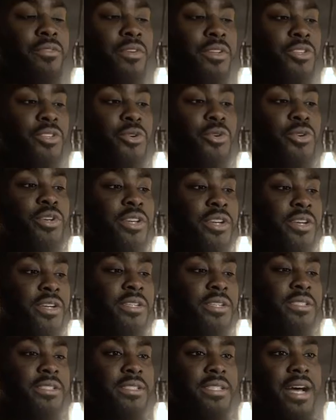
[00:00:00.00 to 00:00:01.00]
For 2
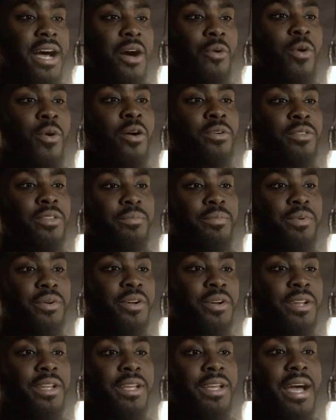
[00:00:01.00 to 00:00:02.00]
years, I walked in
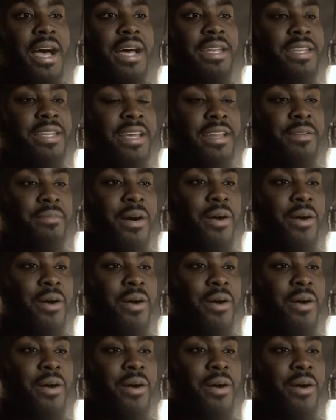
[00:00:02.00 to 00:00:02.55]
purity. I dated